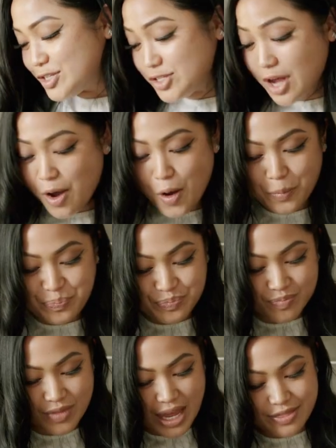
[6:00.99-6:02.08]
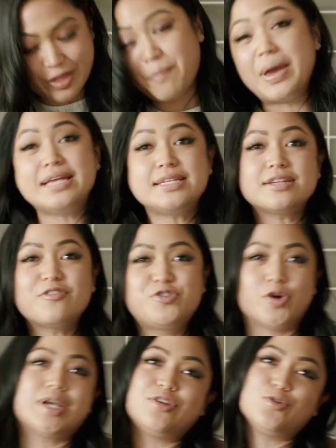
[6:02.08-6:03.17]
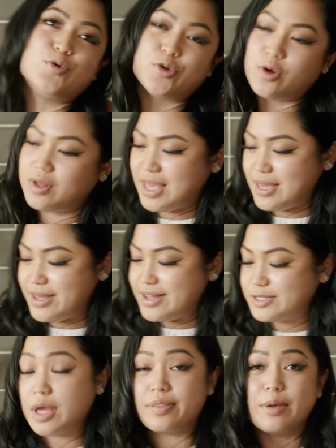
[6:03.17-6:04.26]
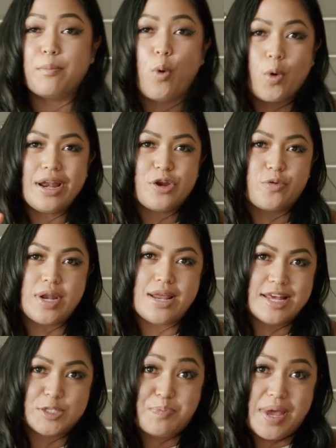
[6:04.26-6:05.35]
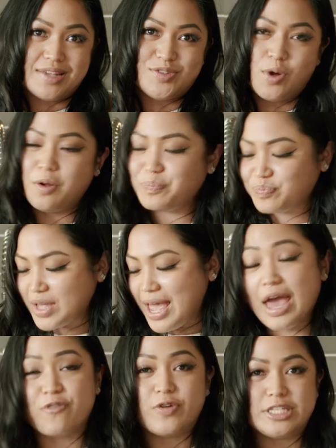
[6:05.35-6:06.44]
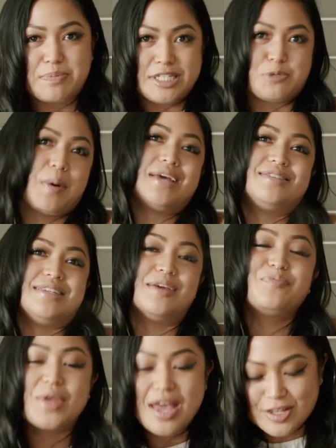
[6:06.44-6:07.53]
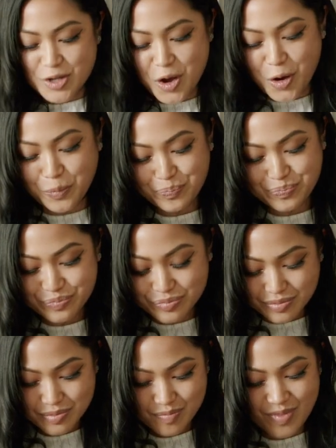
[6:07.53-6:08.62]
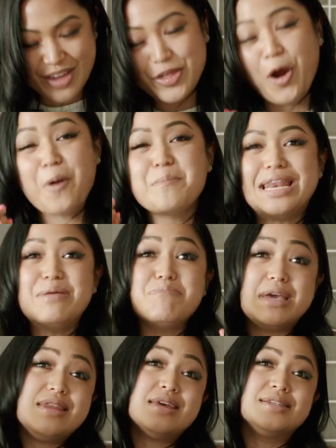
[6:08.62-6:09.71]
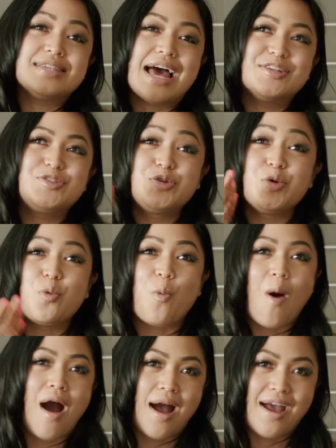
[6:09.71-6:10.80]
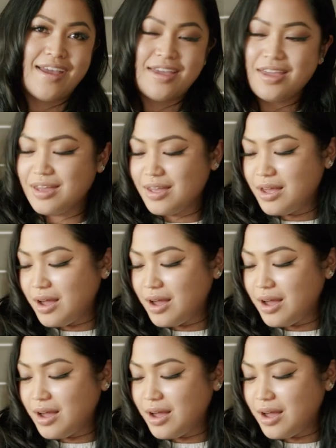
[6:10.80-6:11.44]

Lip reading: So the basis of drunken noodle is, the important ingredient is basil and for it to be spicy. So there are many meanings as to why